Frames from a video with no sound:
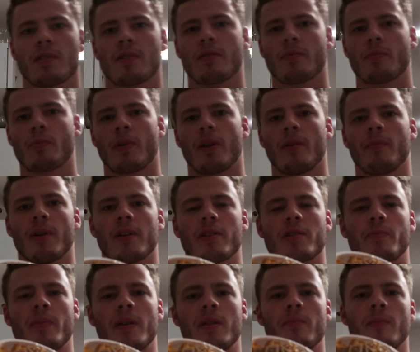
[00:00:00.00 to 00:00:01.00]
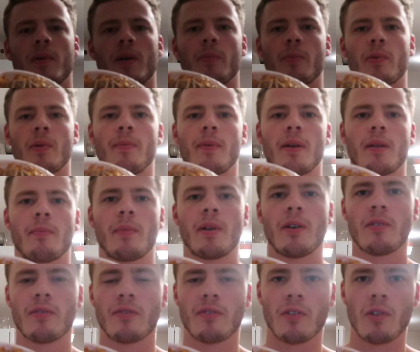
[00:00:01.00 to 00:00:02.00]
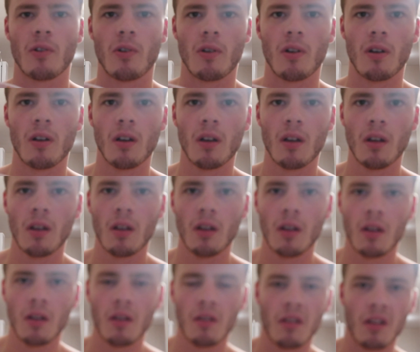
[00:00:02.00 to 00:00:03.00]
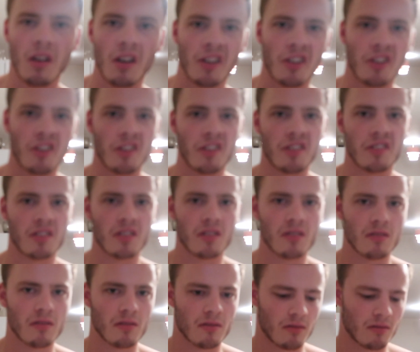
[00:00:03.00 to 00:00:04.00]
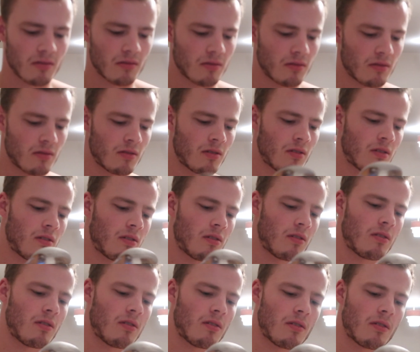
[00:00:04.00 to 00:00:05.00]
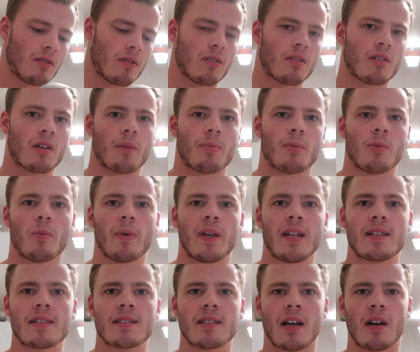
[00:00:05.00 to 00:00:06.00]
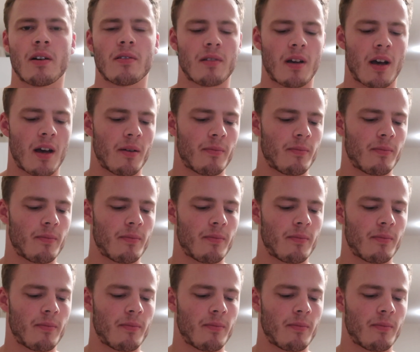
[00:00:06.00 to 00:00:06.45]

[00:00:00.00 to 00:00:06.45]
So it's pretty much been my pre-bed meal for a good couple of weeks now.